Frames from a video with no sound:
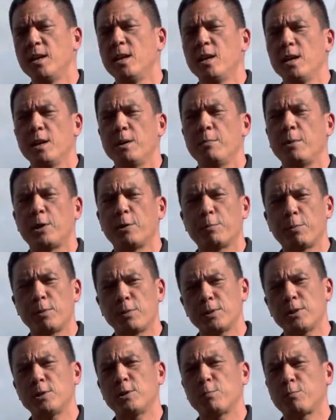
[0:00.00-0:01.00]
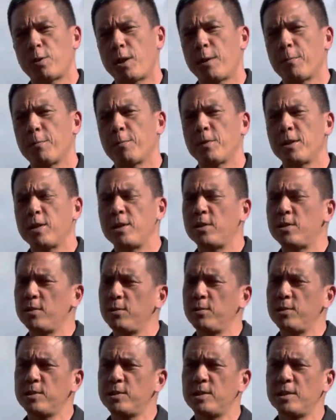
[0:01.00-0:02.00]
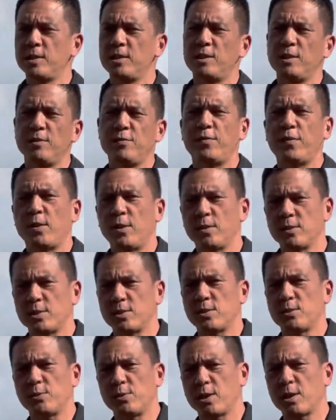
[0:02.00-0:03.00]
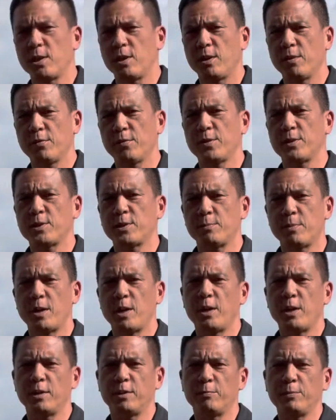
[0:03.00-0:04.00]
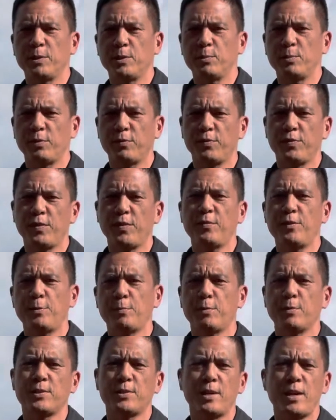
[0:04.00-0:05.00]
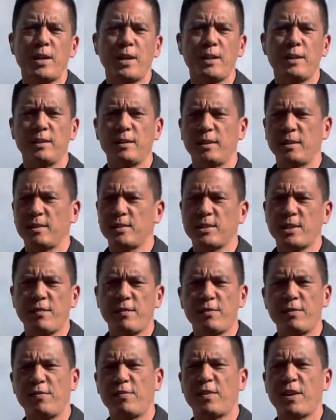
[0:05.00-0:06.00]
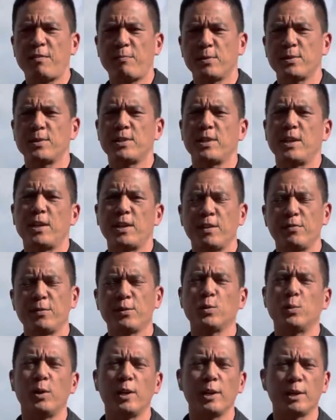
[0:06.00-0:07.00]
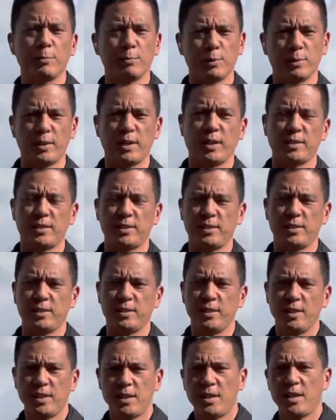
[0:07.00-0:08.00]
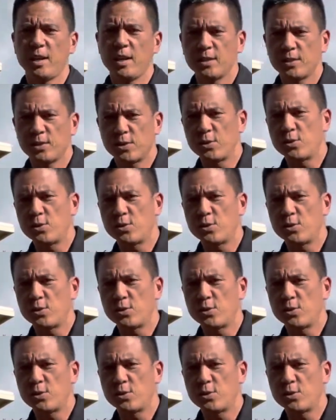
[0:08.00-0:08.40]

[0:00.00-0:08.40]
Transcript: But your personal property usually defaults to a coverage amount of between 50% and 75% of your dwelling protection. So you